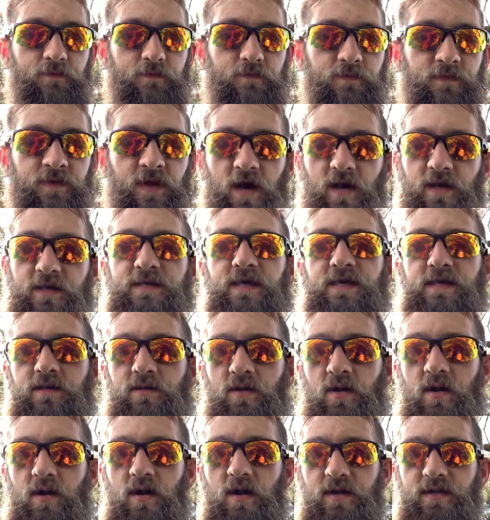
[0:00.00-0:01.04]
not getting
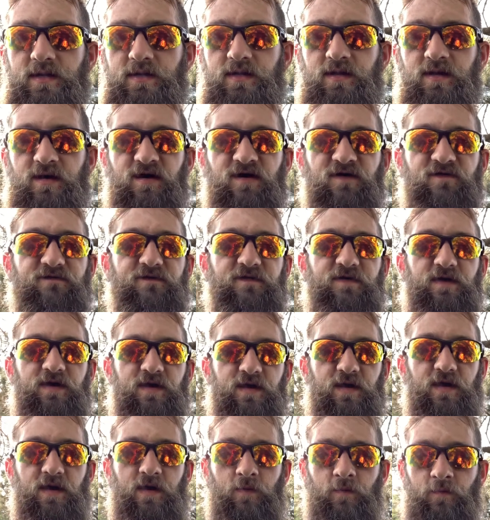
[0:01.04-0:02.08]
hot enough.
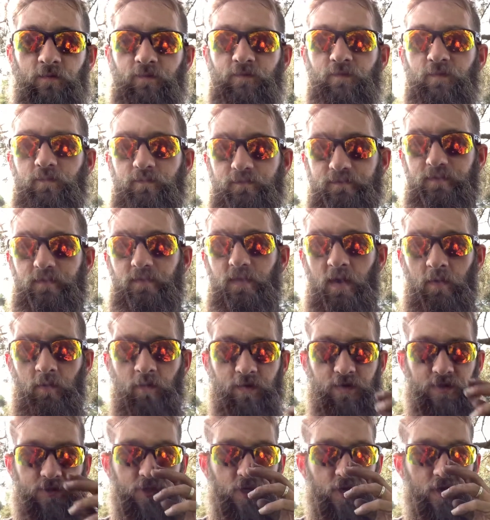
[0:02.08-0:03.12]
And I
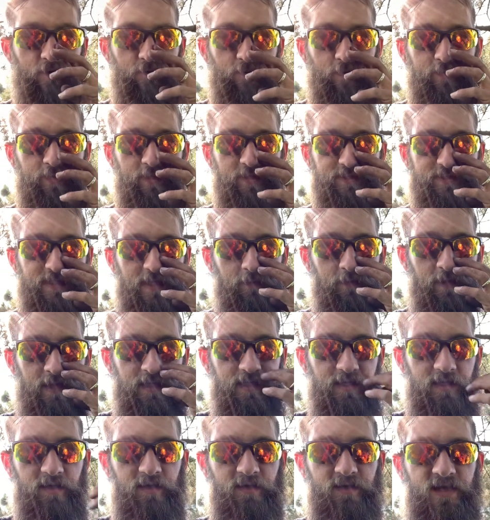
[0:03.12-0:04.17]
want to try and replace that
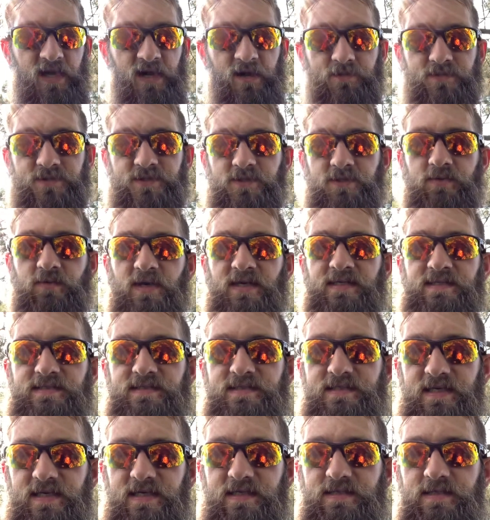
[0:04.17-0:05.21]
radiator cap too. I
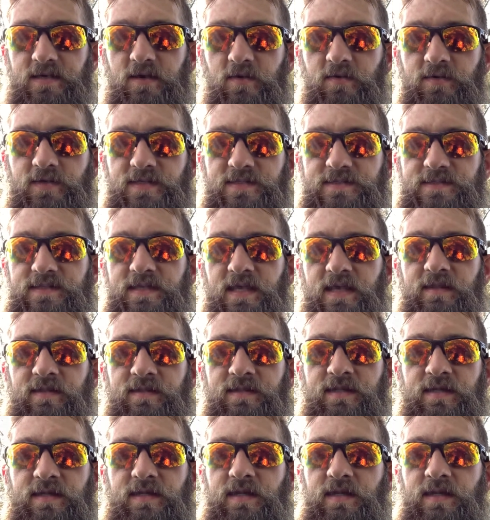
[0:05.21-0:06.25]
did notice that
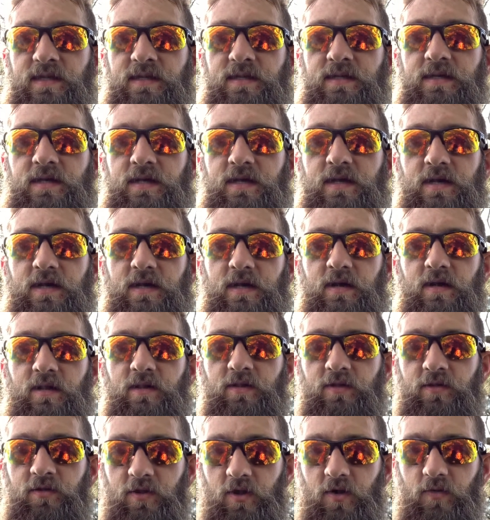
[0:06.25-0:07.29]
the
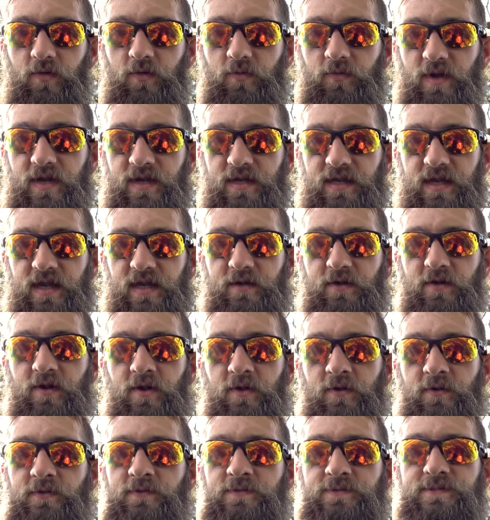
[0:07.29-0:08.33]
lower radiator
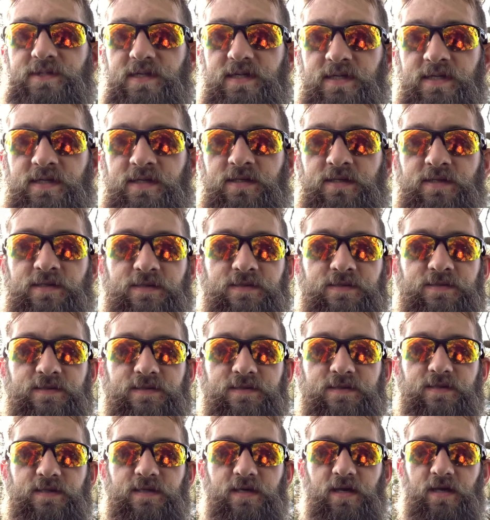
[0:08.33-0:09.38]
hose is
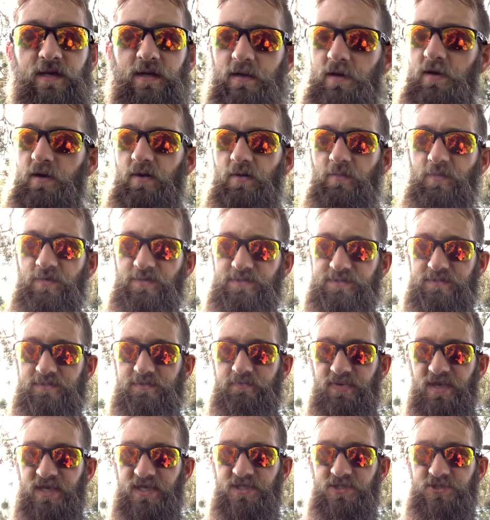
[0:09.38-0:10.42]
almost
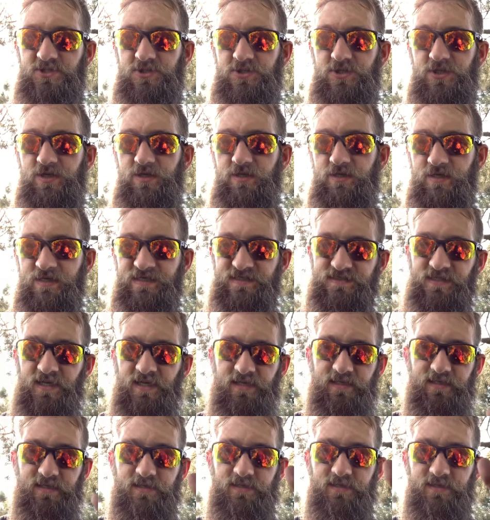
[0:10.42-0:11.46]
pinched. It's
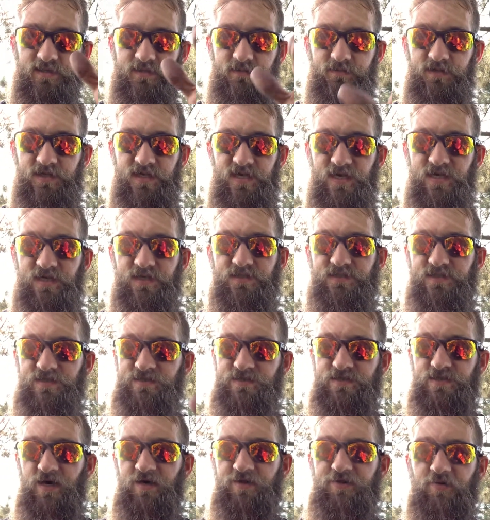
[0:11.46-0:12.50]
like kinked.
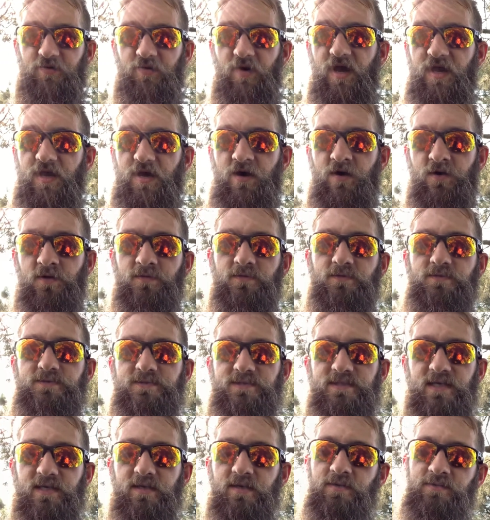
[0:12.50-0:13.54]
It's not the right hose
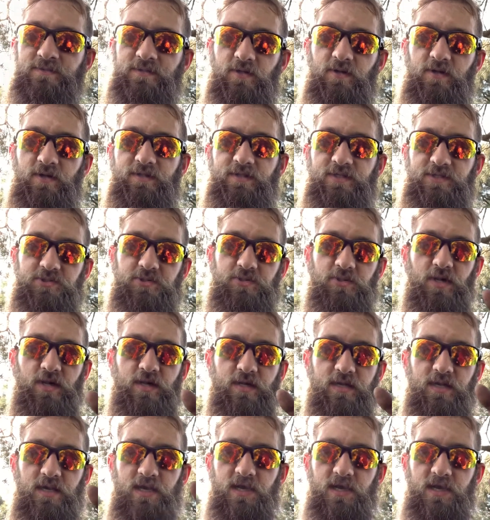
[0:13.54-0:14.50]
that goes on this truck.